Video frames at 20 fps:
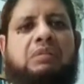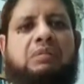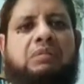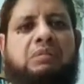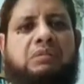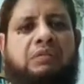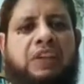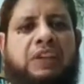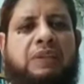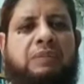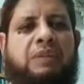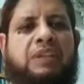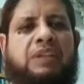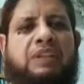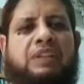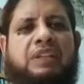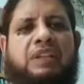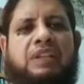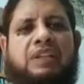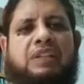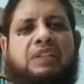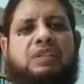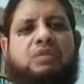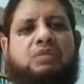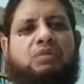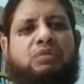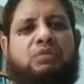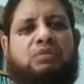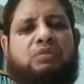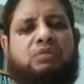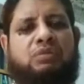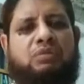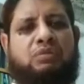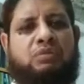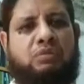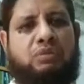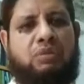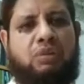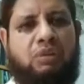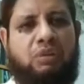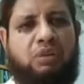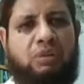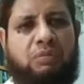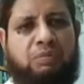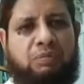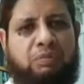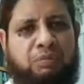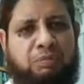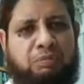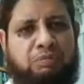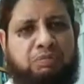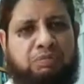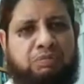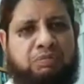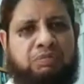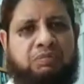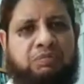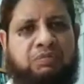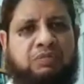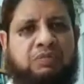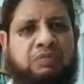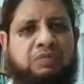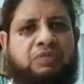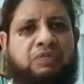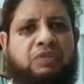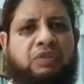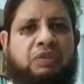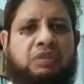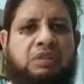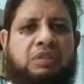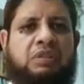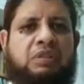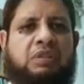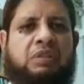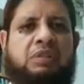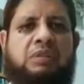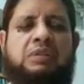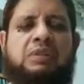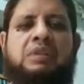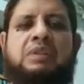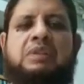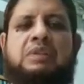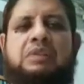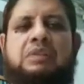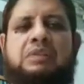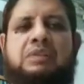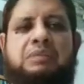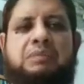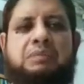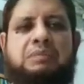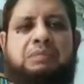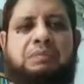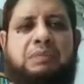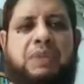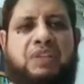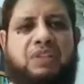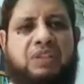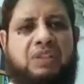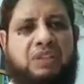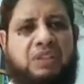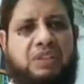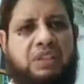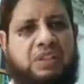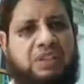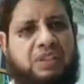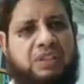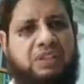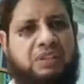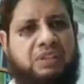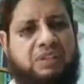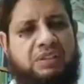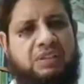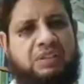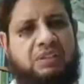Very many thanks to all for patient hearings.